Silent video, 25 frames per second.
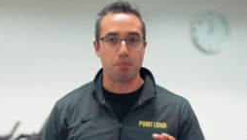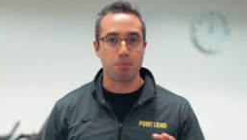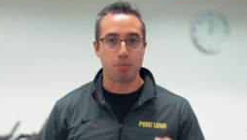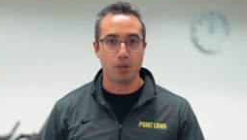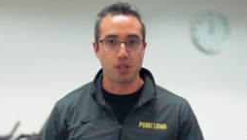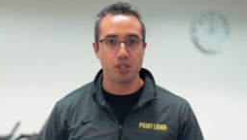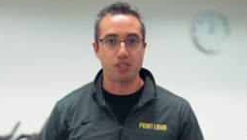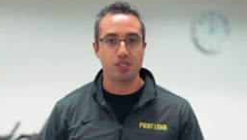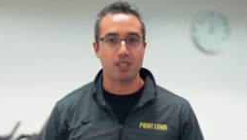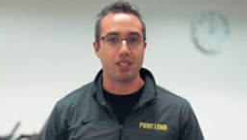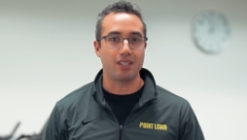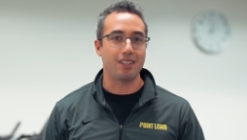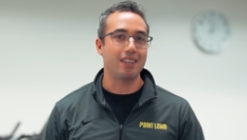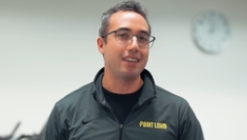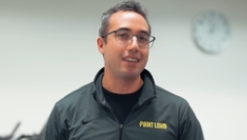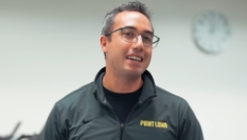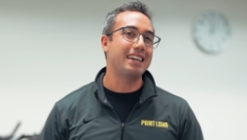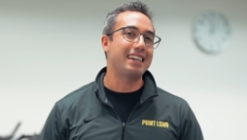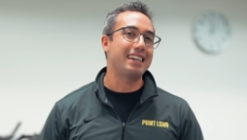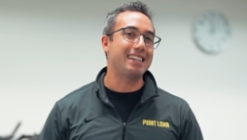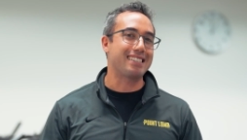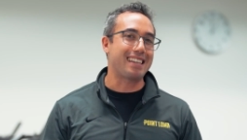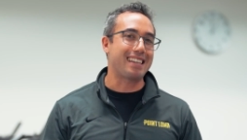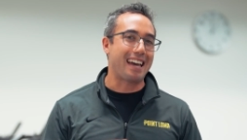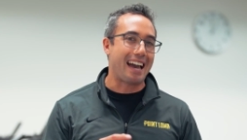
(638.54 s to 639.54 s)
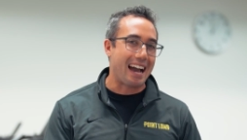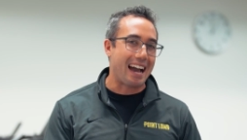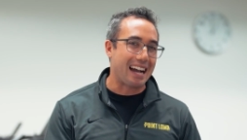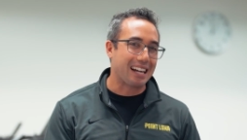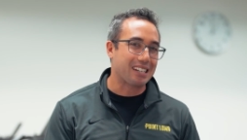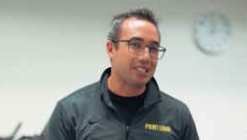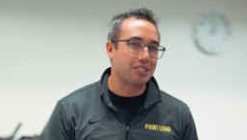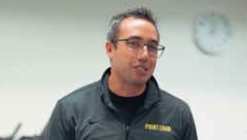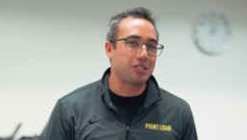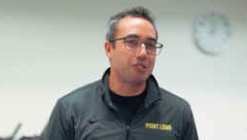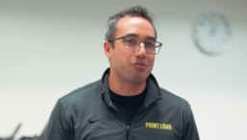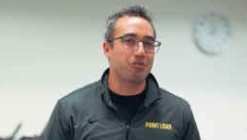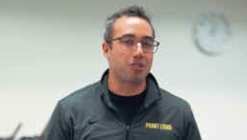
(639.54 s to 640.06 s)
in person is
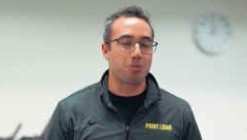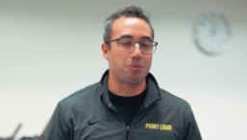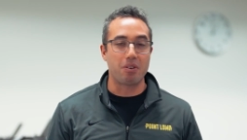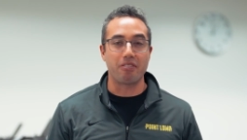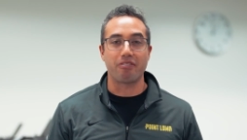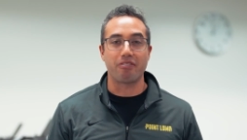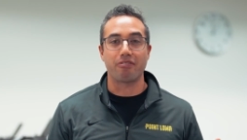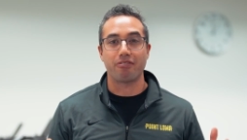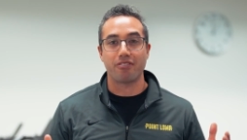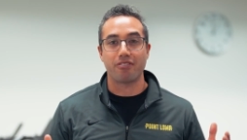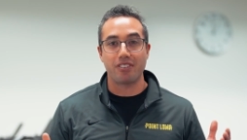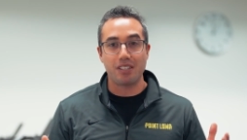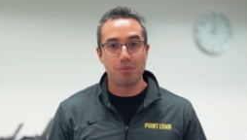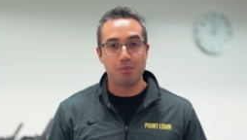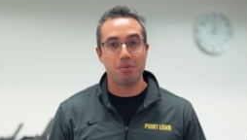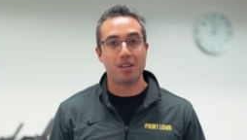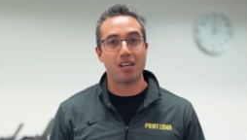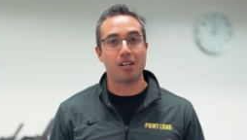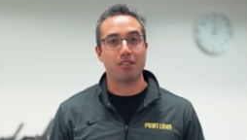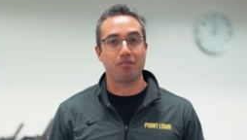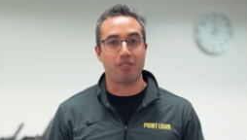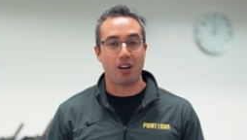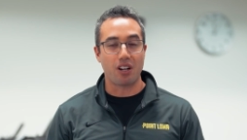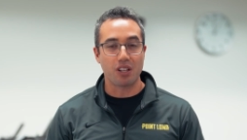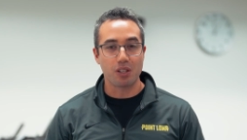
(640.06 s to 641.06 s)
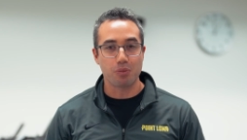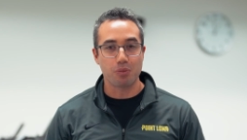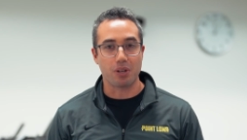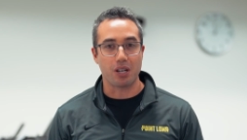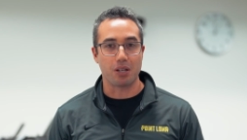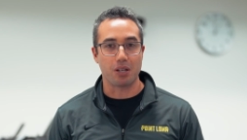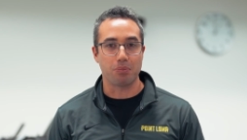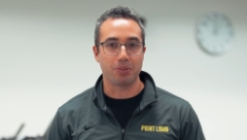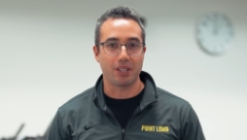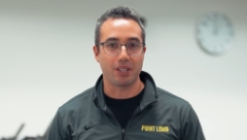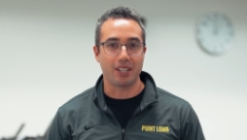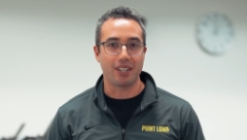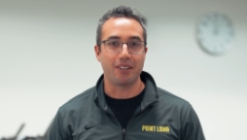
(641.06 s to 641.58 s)
actually from a female
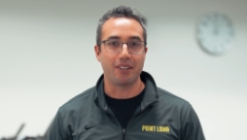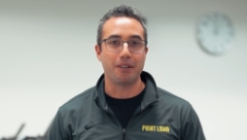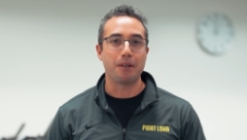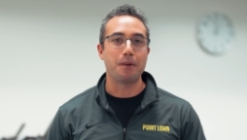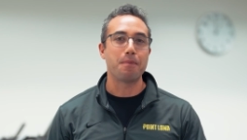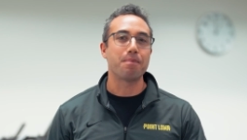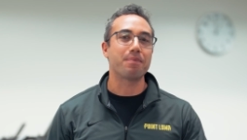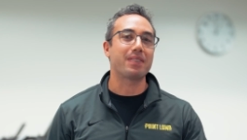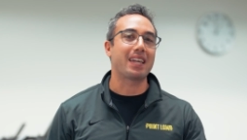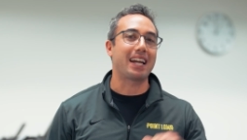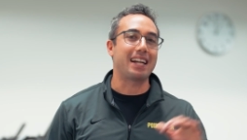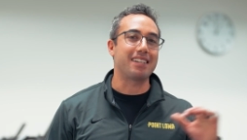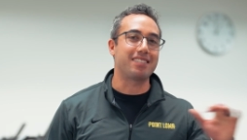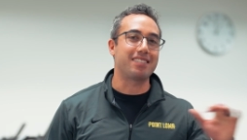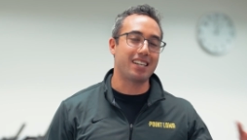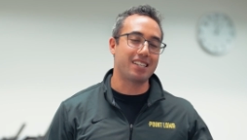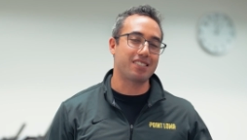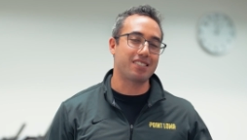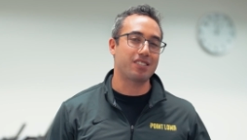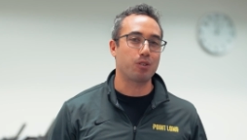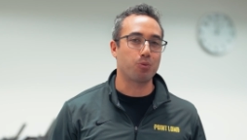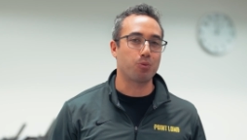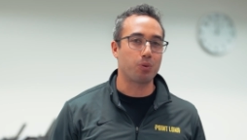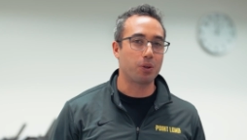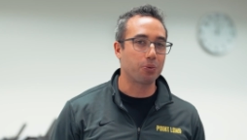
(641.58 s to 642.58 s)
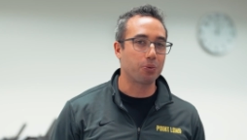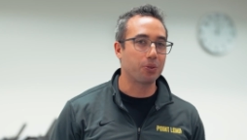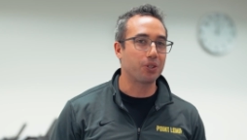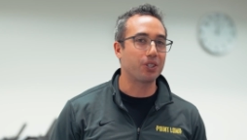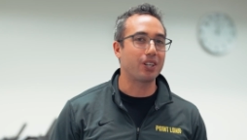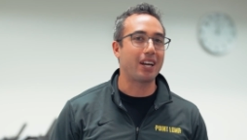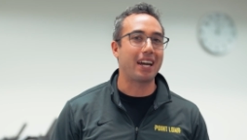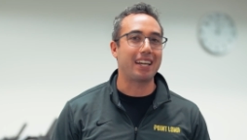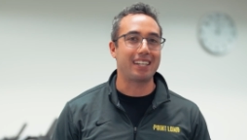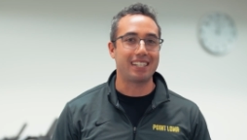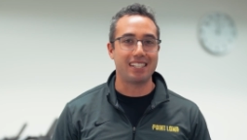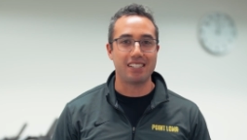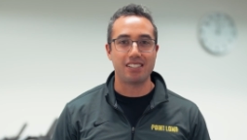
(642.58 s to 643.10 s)
volleyball player that I tested when we were
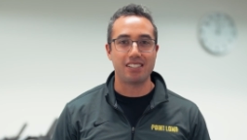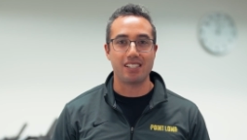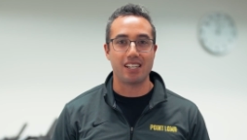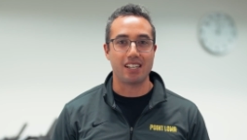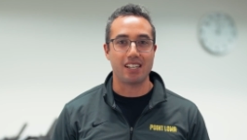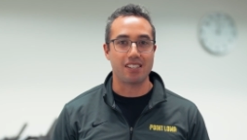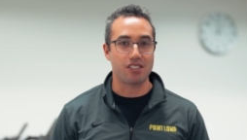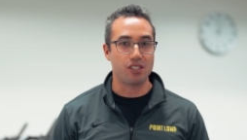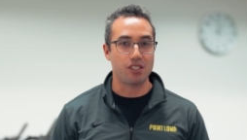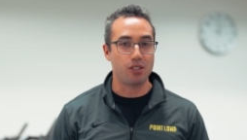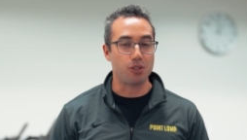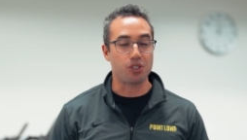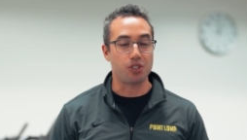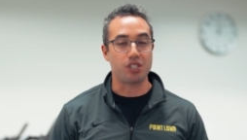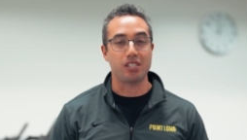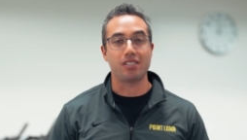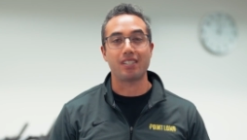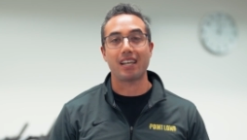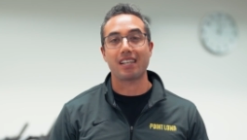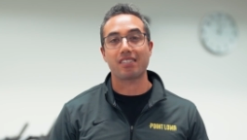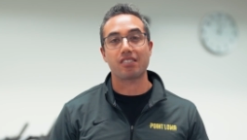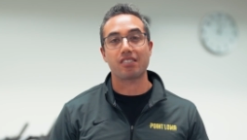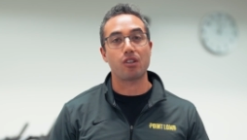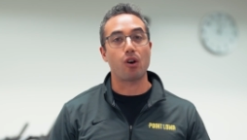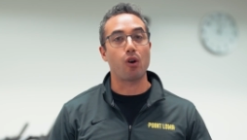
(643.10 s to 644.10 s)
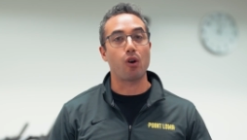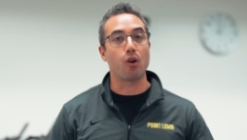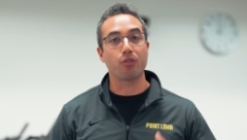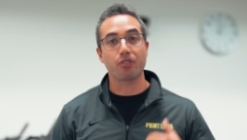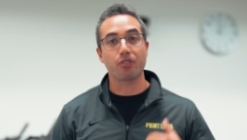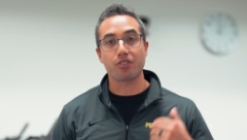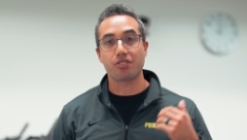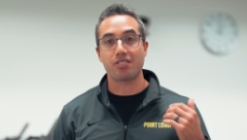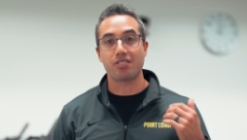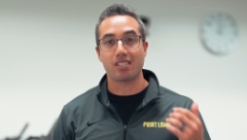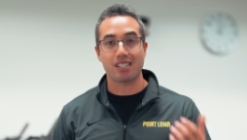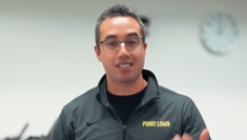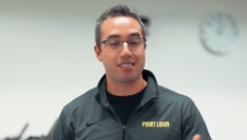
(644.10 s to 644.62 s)
at ETSU. She tested over
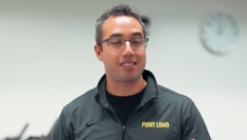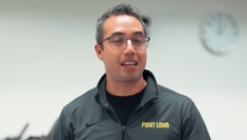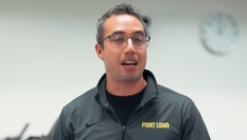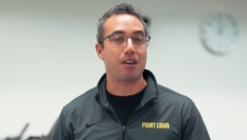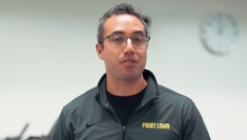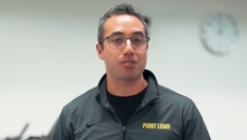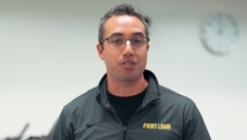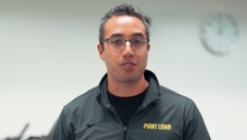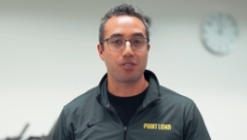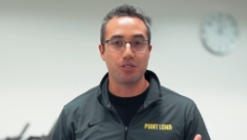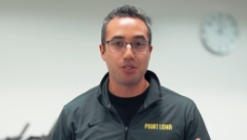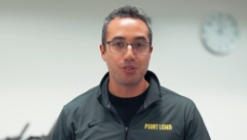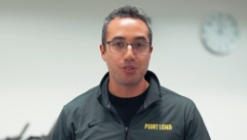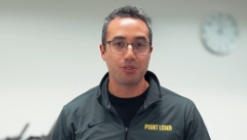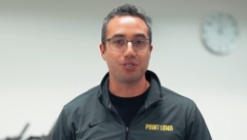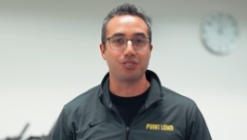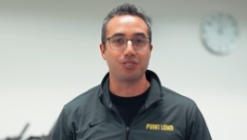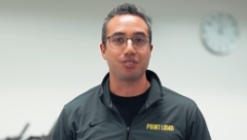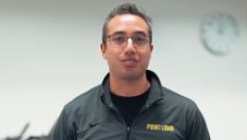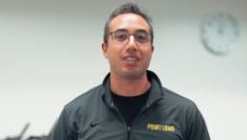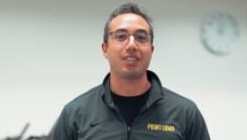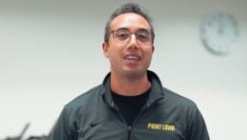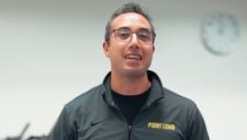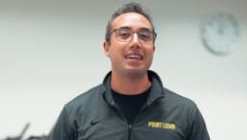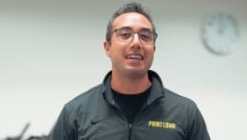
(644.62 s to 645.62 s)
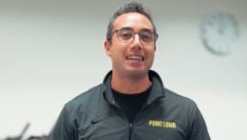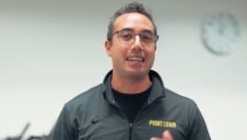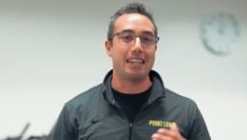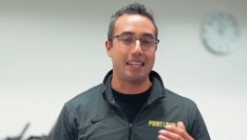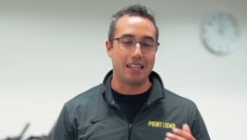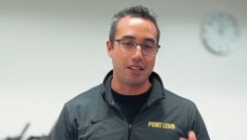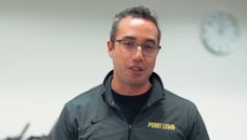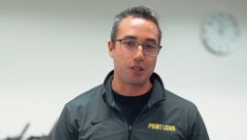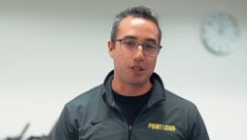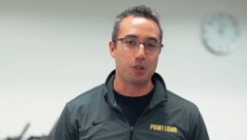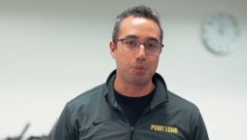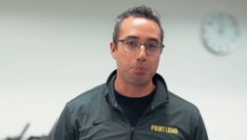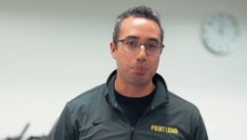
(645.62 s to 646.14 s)
6,000 newtons in
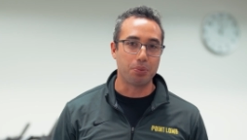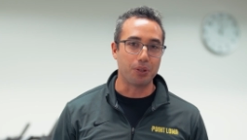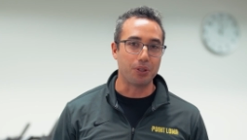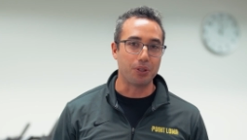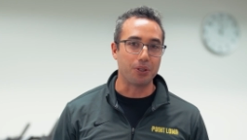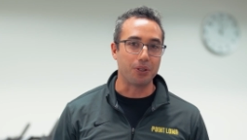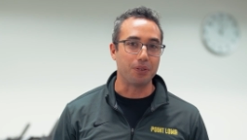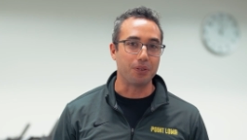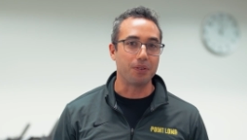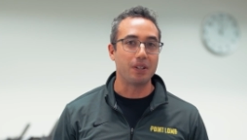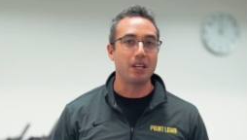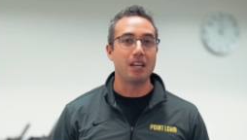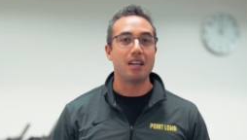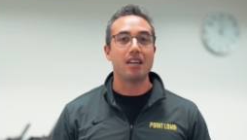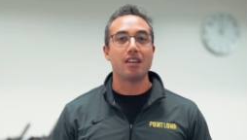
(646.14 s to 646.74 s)
her pull.